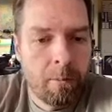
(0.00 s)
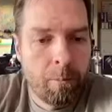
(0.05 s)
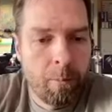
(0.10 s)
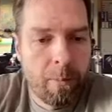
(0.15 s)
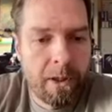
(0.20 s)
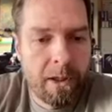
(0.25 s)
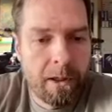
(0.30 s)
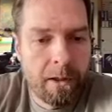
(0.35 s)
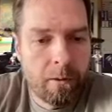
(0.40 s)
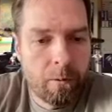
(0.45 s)

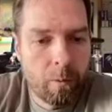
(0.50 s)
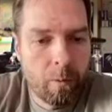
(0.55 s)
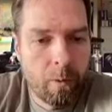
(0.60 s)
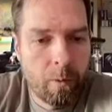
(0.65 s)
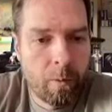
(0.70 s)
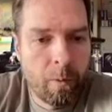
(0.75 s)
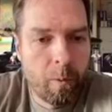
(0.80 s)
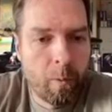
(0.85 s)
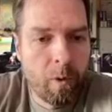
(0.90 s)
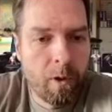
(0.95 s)
But what
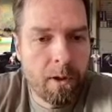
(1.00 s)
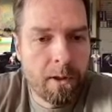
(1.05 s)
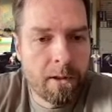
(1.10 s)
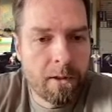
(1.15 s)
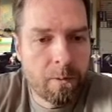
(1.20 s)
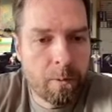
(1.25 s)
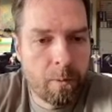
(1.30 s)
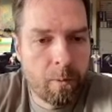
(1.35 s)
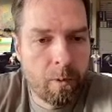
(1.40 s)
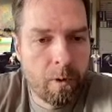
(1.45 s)
we want
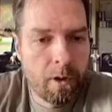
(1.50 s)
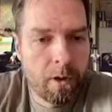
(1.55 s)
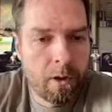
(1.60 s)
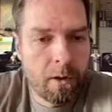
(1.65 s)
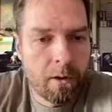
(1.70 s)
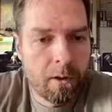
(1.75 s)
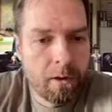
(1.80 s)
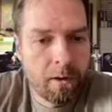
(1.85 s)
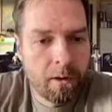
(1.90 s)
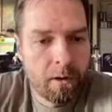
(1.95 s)
is we want
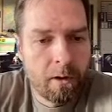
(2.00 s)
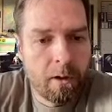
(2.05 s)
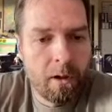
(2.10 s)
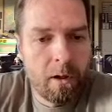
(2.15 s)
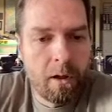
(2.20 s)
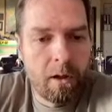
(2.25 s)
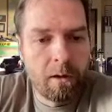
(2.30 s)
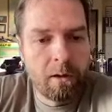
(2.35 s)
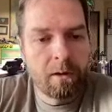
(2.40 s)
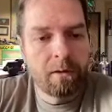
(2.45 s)

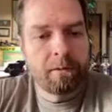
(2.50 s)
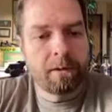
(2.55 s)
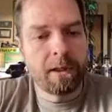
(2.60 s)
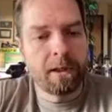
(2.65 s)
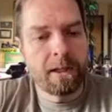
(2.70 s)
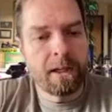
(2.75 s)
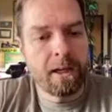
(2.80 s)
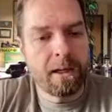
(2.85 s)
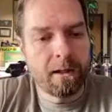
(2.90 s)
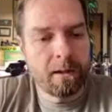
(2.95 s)
all of our
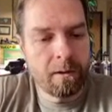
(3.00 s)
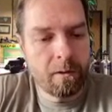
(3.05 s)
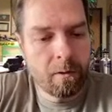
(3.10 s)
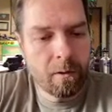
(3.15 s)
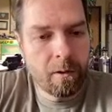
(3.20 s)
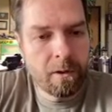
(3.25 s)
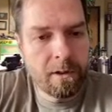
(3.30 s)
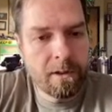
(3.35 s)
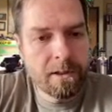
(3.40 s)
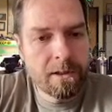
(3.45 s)

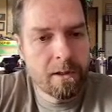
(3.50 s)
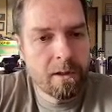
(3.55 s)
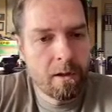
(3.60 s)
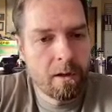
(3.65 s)
categories